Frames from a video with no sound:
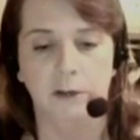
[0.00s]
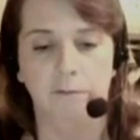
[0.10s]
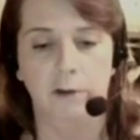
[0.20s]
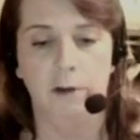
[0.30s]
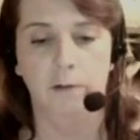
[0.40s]

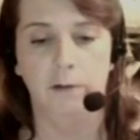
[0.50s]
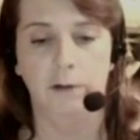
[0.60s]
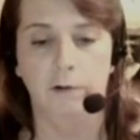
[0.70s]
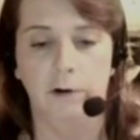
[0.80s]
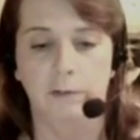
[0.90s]
Even though the
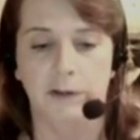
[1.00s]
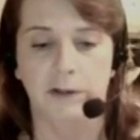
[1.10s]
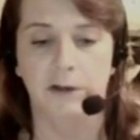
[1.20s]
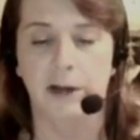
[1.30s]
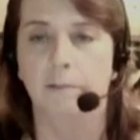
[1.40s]
word was
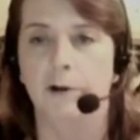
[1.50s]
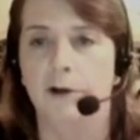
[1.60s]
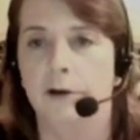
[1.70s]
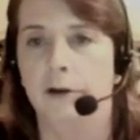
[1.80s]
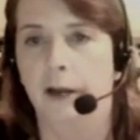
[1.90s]

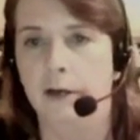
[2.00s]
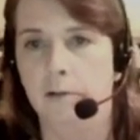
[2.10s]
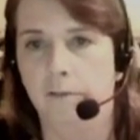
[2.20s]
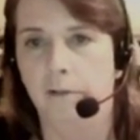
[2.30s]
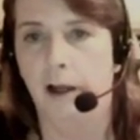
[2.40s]
established in
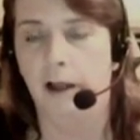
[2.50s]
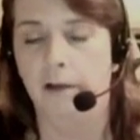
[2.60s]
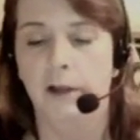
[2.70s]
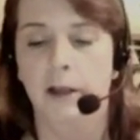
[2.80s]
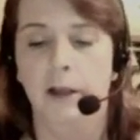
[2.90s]

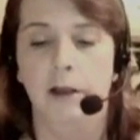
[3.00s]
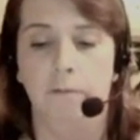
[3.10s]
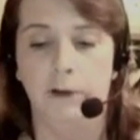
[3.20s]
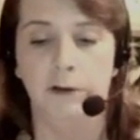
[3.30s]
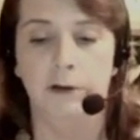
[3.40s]
1905, it
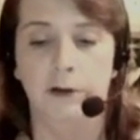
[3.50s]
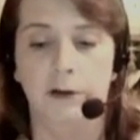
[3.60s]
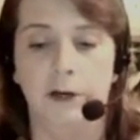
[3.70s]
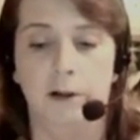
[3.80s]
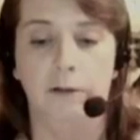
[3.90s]
wasn't
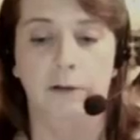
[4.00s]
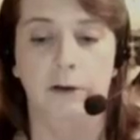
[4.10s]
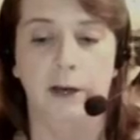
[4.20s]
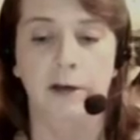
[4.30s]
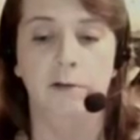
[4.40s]
until the
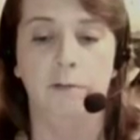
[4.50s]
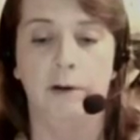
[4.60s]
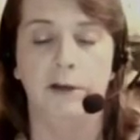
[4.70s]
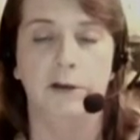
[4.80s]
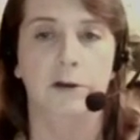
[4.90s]

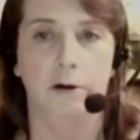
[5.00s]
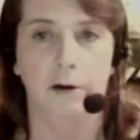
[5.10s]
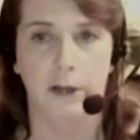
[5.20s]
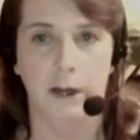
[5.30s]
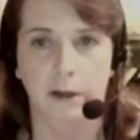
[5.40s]
1920s it
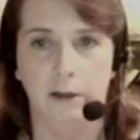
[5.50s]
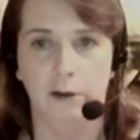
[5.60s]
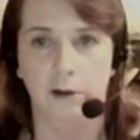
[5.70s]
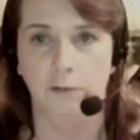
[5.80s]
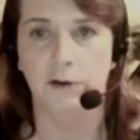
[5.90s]
started getting
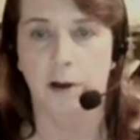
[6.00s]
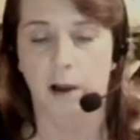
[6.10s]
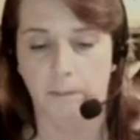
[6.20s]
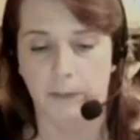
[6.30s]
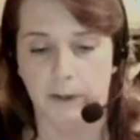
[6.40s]
used
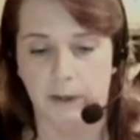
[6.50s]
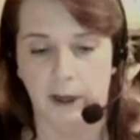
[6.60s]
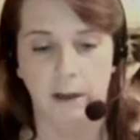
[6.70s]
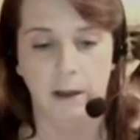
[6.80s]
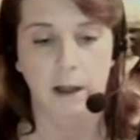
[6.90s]

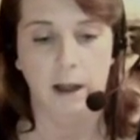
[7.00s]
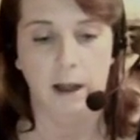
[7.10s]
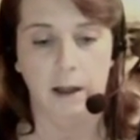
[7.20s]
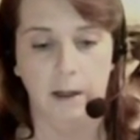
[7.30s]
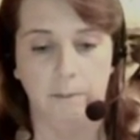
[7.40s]
commonly.
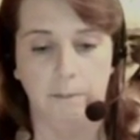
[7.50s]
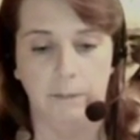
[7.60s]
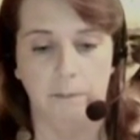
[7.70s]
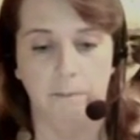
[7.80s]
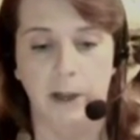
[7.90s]

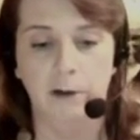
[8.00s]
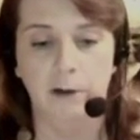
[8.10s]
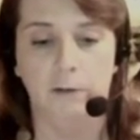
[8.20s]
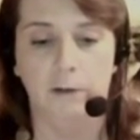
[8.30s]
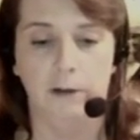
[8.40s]
The
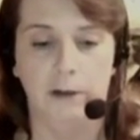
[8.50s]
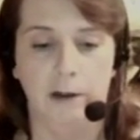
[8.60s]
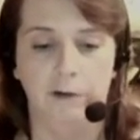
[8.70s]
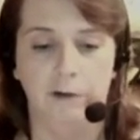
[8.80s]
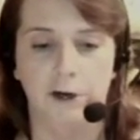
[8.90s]
medical
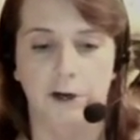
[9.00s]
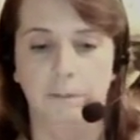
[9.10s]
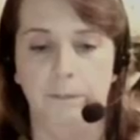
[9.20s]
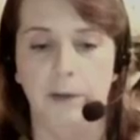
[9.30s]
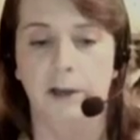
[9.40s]

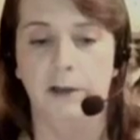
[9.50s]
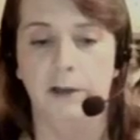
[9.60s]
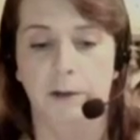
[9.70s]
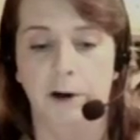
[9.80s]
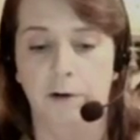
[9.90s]
definition,
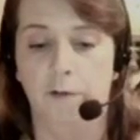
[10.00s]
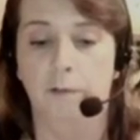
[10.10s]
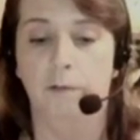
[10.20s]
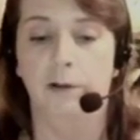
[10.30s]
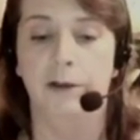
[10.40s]
because
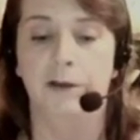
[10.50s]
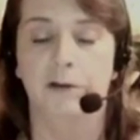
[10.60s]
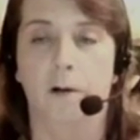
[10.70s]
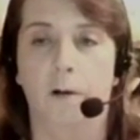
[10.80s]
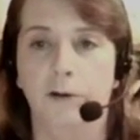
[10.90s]
paranormal is
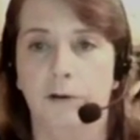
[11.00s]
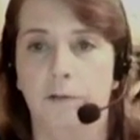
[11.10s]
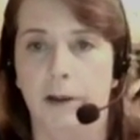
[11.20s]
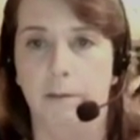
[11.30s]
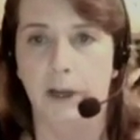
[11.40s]

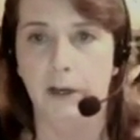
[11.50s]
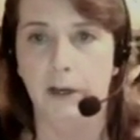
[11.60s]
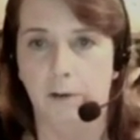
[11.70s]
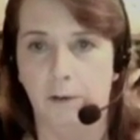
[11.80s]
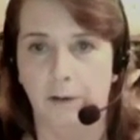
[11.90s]
also a
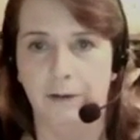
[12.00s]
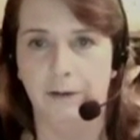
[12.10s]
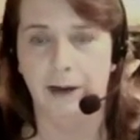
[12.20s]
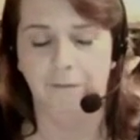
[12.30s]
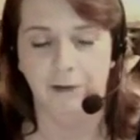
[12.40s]
medical
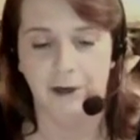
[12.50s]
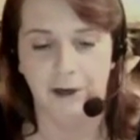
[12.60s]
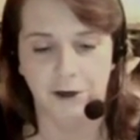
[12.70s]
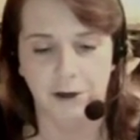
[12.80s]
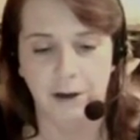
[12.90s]

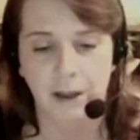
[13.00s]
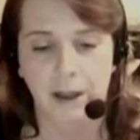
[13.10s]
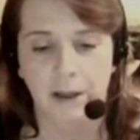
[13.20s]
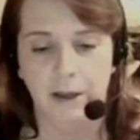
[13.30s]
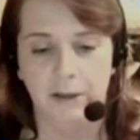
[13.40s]
definition,
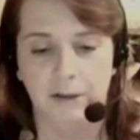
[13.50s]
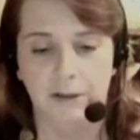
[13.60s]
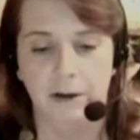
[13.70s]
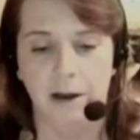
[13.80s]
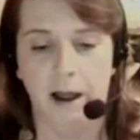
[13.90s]

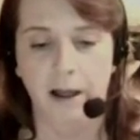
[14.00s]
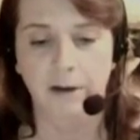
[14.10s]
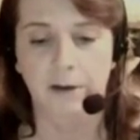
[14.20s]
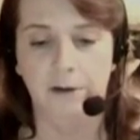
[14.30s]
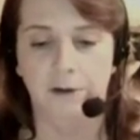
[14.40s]
is
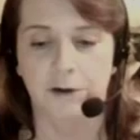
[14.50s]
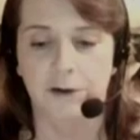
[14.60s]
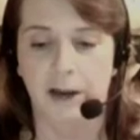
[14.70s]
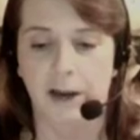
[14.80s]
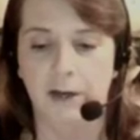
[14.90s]
not
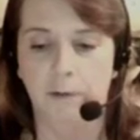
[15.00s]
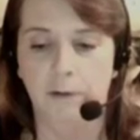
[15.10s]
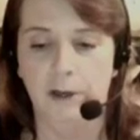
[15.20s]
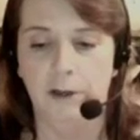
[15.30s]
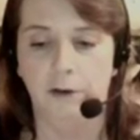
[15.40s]

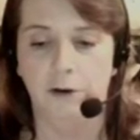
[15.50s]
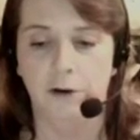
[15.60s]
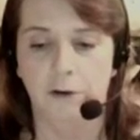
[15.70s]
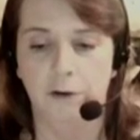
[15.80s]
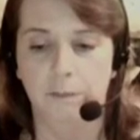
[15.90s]
understandable in the
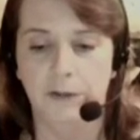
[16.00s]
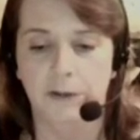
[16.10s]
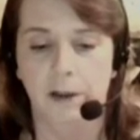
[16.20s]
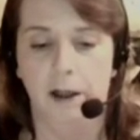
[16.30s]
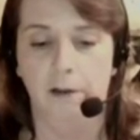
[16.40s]

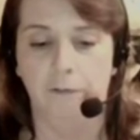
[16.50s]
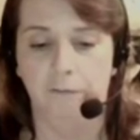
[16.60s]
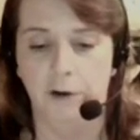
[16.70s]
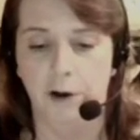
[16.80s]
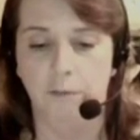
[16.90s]
terms of
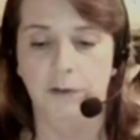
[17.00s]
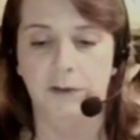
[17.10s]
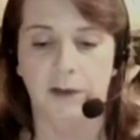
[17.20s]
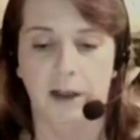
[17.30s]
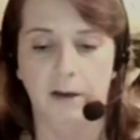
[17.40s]
known
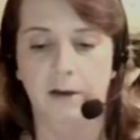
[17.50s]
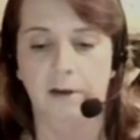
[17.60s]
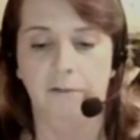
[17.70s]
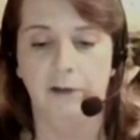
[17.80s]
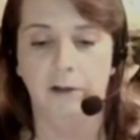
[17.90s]

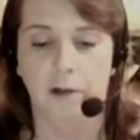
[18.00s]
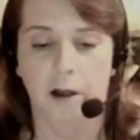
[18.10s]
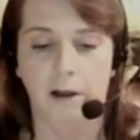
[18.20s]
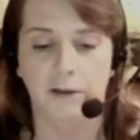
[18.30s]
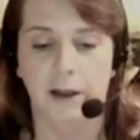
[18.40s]
scientific
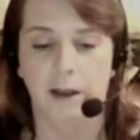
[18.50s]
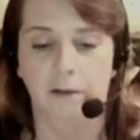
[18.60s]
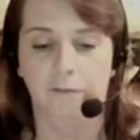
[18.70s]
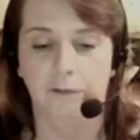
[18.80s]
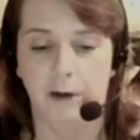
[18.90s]
laws
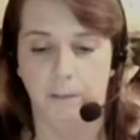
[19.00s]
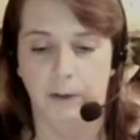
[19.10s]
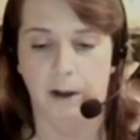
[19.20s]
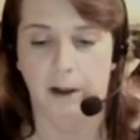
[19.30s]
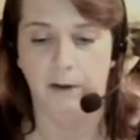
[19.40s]
and
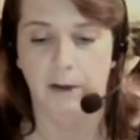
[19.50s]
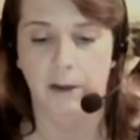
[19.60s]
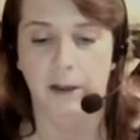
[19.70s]
phenomenon.